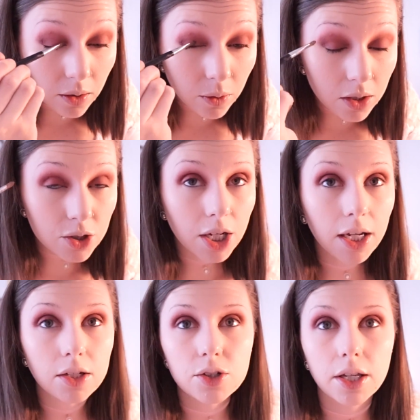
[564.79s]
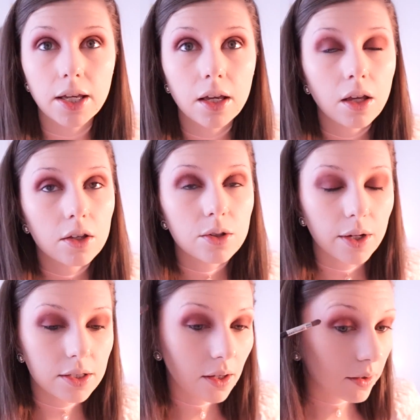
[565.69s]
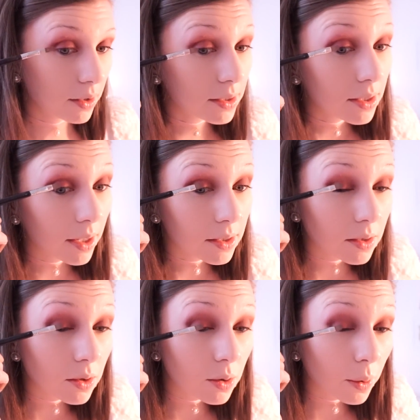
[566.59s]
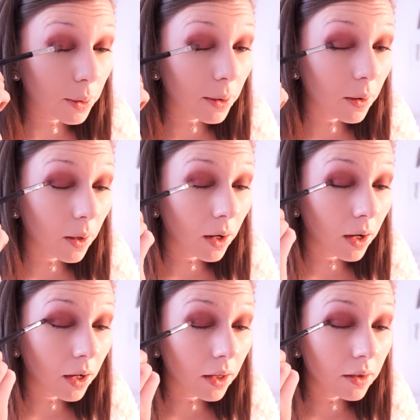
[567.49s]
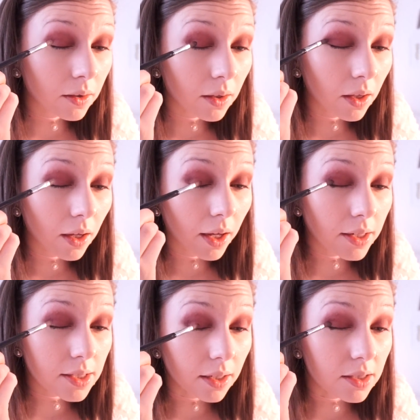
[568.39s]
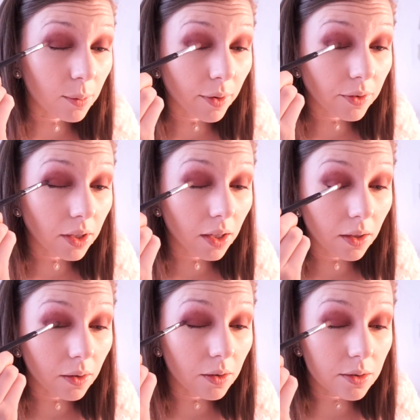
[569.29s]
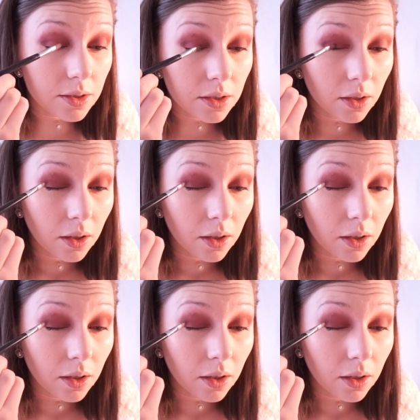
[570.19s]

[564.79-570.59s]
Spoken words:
You can change, like, so I saw this as a tutorial on Anastasia Beverly Hills